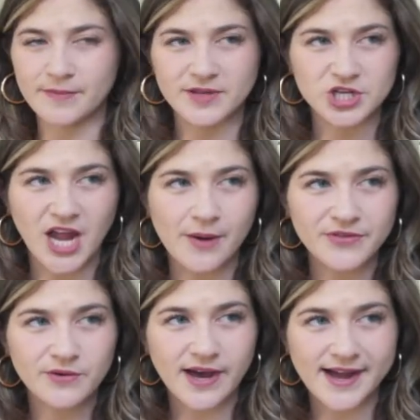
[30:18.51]
I'm gonna chat
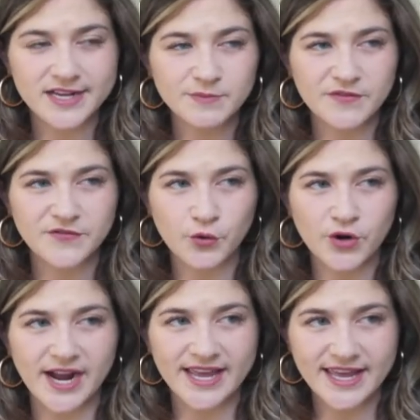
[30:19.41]
with you guys
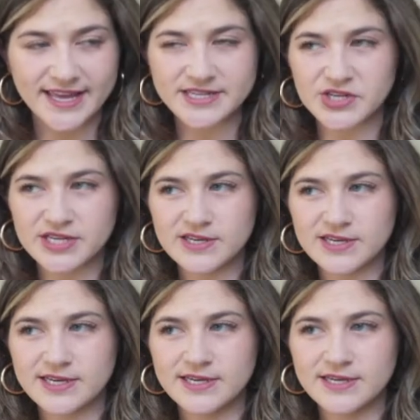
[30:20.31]
before I hit
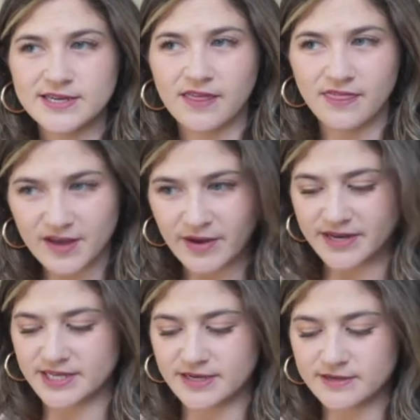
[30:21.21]
the
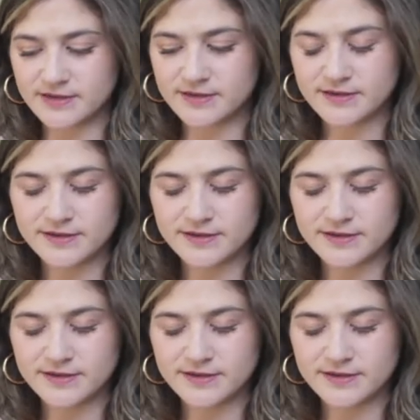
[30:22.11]
button